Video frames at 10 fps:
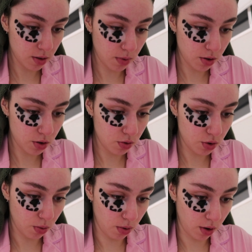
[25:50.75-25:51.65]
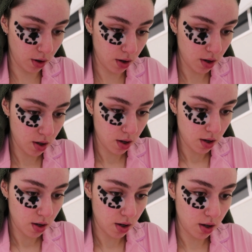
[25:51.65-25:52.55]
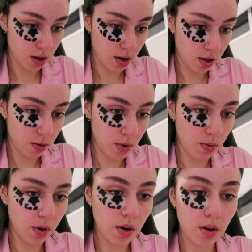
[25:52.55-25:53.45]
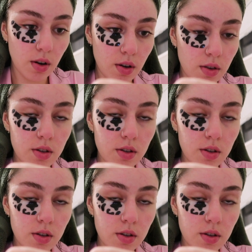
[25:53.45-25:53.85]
I'm not too sure, and I could be wrong.